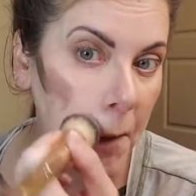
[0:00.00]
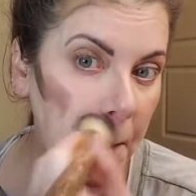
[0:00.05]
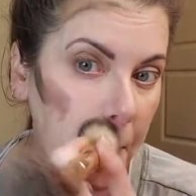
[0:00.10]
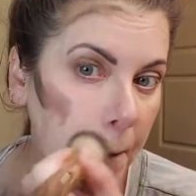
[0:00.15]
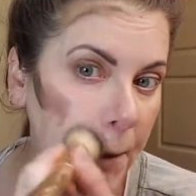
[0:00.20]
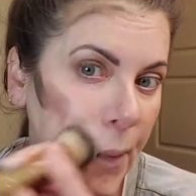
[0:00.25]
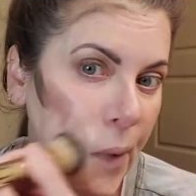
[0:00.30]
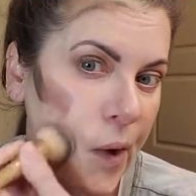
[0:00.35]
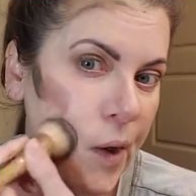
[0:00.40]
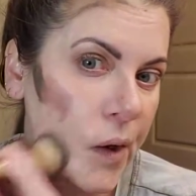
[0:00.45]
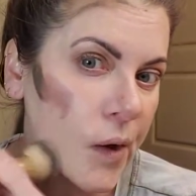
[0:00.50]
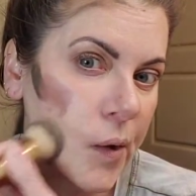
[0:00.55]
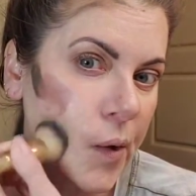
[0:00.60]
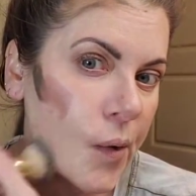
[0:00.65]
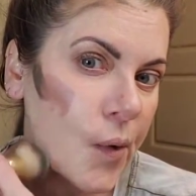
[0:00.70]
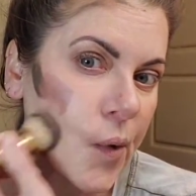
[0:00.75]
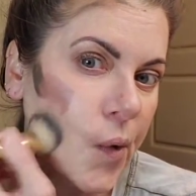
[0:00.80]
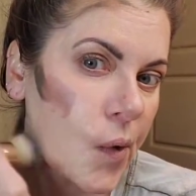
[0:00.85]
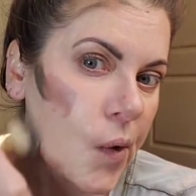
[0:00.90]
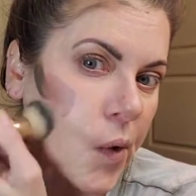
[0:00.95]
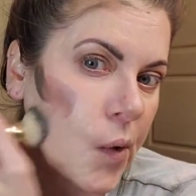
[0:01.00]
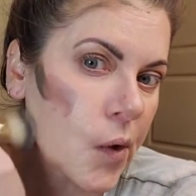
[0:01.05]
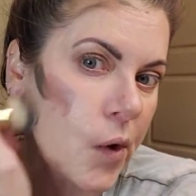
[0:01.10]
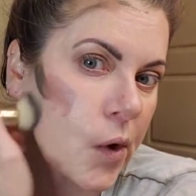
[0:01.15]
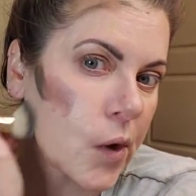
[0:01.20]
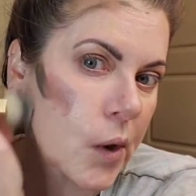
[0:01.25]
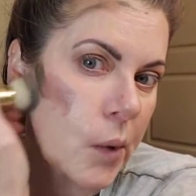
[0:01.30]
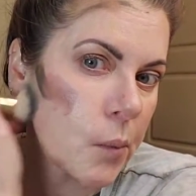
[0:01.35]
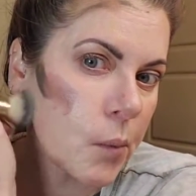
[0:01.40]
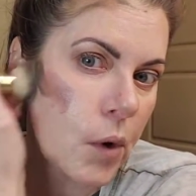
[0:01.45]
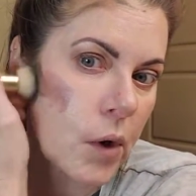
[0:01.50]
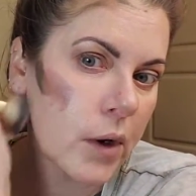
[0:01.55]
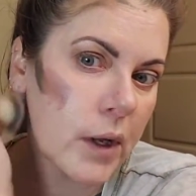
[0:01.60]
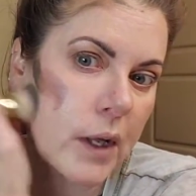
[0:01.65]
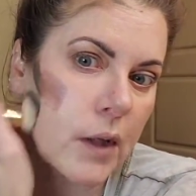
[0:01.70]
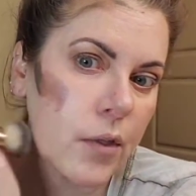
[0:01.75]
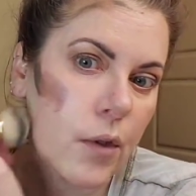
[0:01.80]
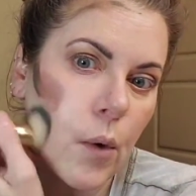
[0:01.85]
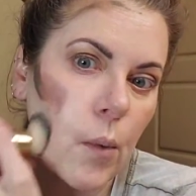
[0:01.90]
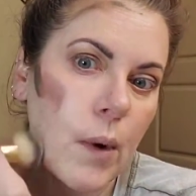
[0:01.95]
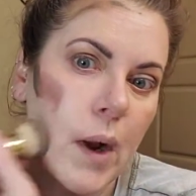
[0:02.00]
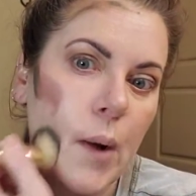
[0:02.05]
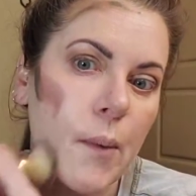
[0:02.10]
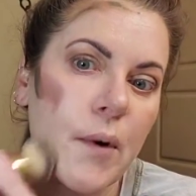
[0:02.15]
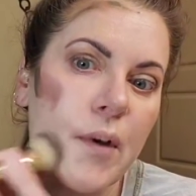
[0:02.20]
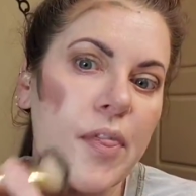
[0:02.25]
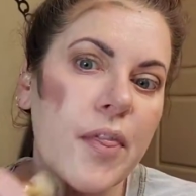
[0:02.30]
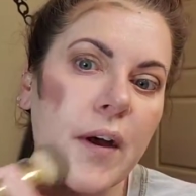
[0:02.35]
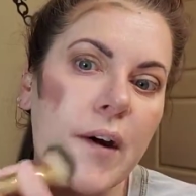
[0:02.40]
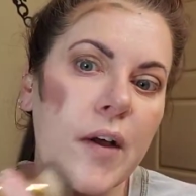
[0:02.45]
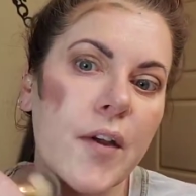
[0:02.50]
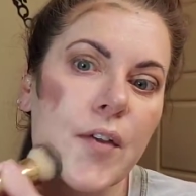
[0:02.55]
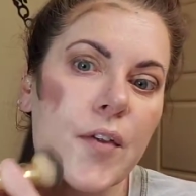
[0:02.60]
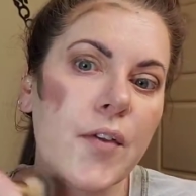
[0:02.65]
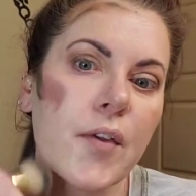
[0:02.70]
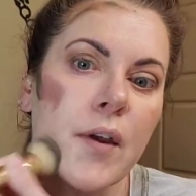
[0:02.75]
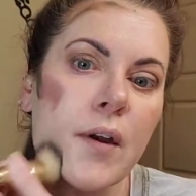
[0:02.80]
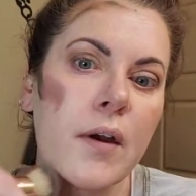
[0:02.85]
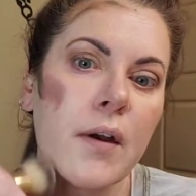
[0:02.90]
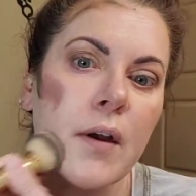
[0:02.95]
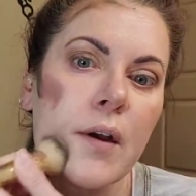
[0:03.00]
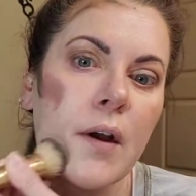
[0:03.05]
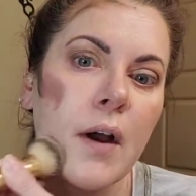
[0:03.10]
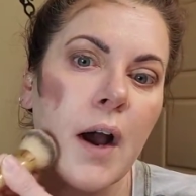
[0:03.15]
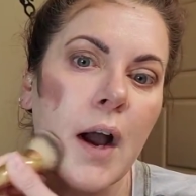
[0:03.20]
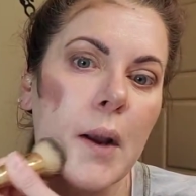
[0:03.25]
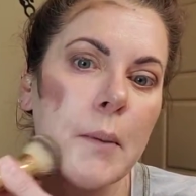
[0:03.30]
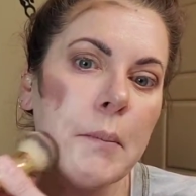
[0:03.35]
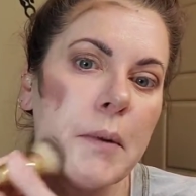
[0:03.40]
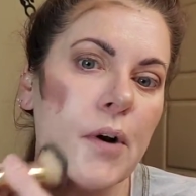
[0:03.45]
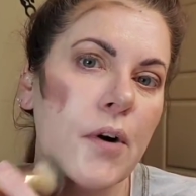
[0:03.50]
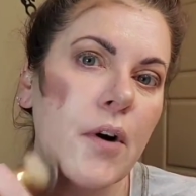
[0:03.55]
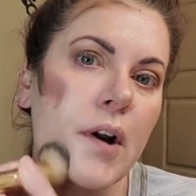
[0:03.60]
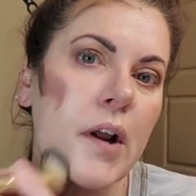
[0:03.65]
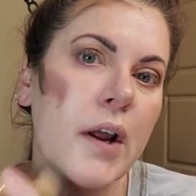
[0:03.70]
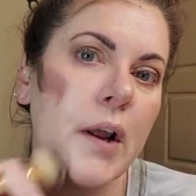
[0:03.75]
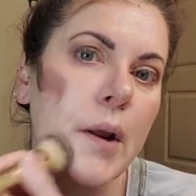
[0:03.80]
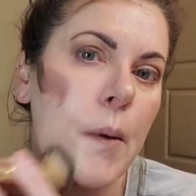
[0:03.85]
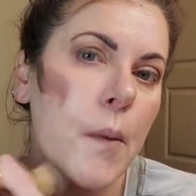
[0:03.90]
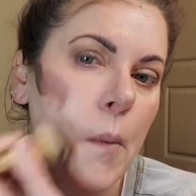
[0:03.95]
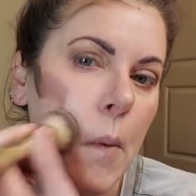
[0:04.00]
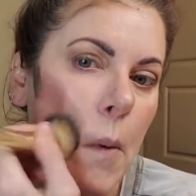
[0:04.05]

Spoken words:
that you can work either way with this. Hi, Mary.